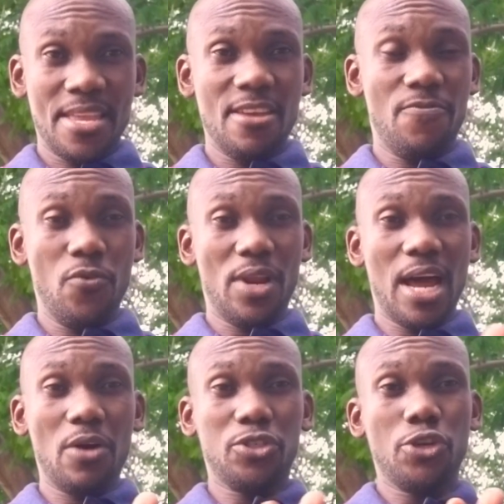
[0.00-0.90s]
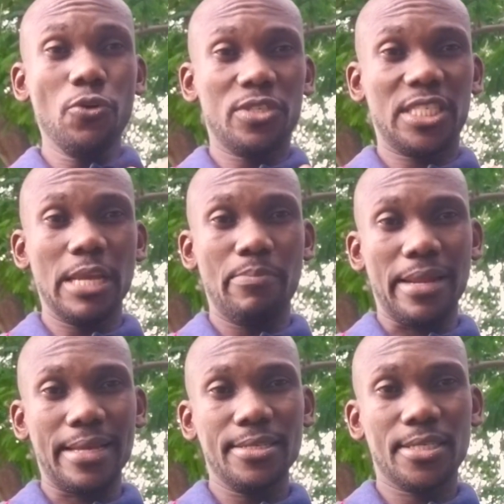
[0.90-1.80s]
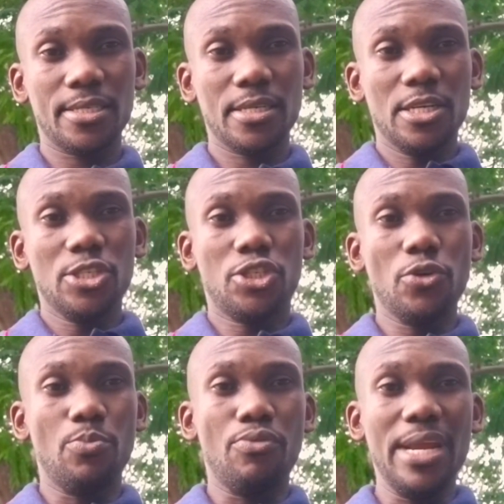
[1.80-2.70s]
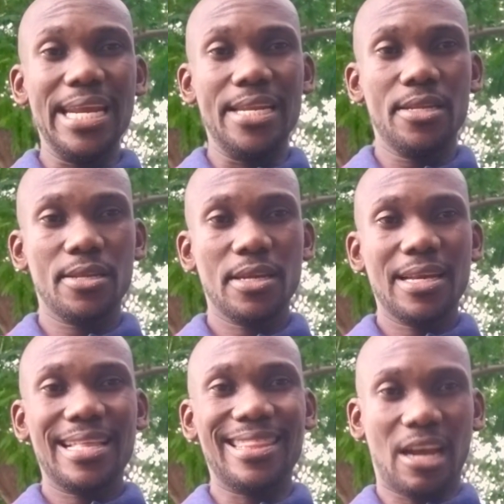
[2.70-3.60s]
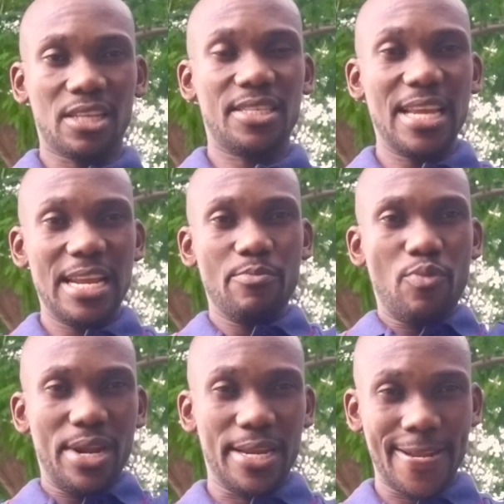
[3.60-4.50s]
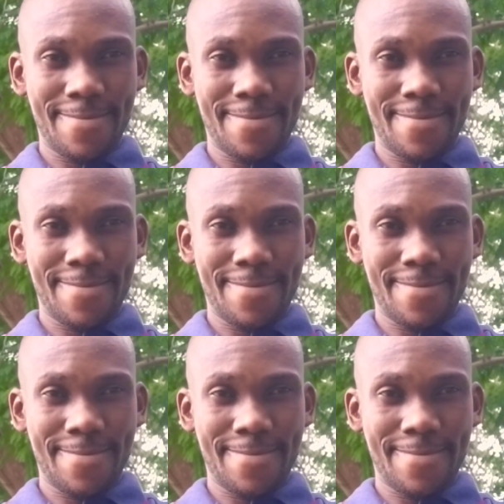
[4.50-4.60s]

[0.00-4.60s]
If you allow two siblings to breed, that's inbreeding.